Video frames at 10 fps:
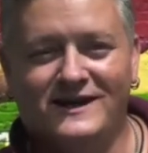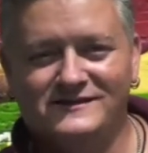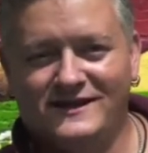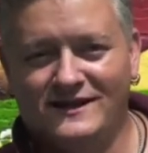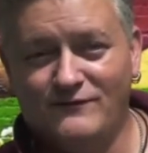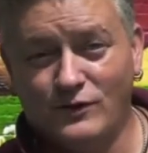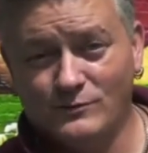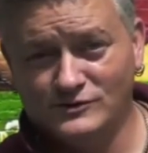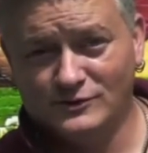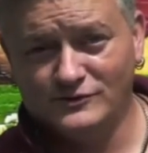As a
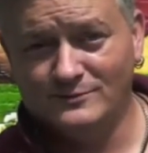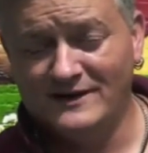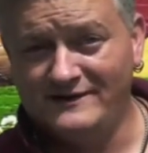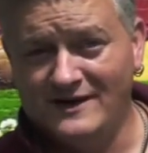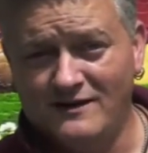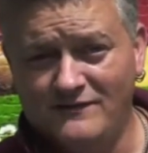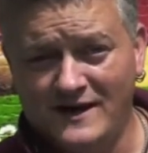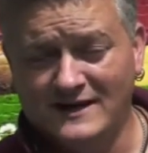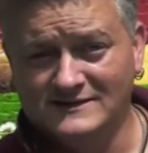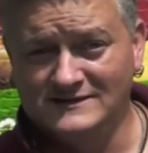former soldier myself,
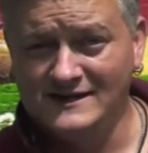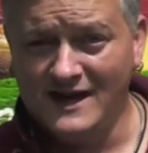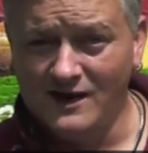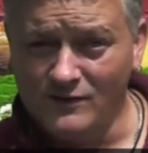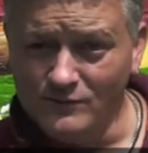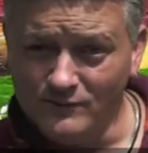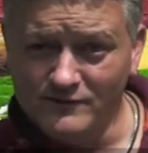I can see how